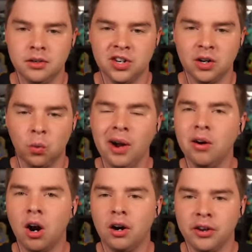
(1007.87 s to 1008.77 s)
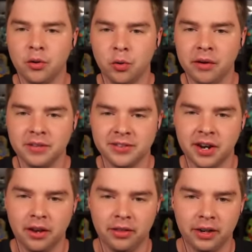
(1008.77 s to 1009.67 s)
Jack, where are you? You haven't
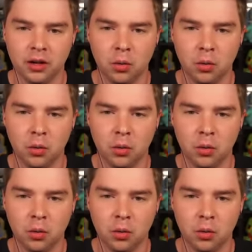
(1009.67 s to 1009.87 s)
said anything in a